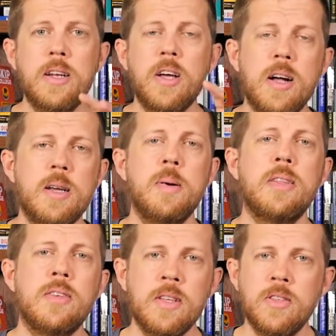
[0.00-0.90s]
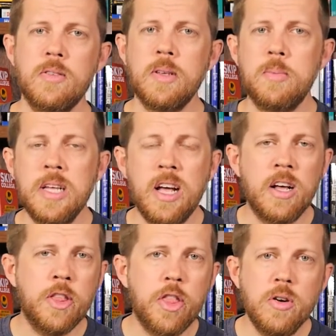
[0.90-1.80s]
talk about the Sons of Liberty
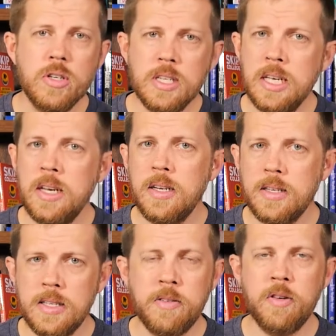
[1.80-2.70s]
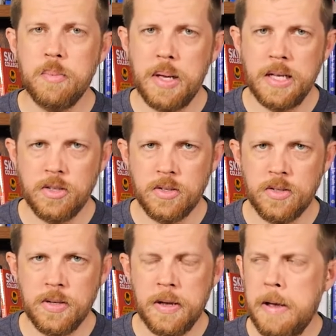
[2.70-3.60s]
on 13 different pages.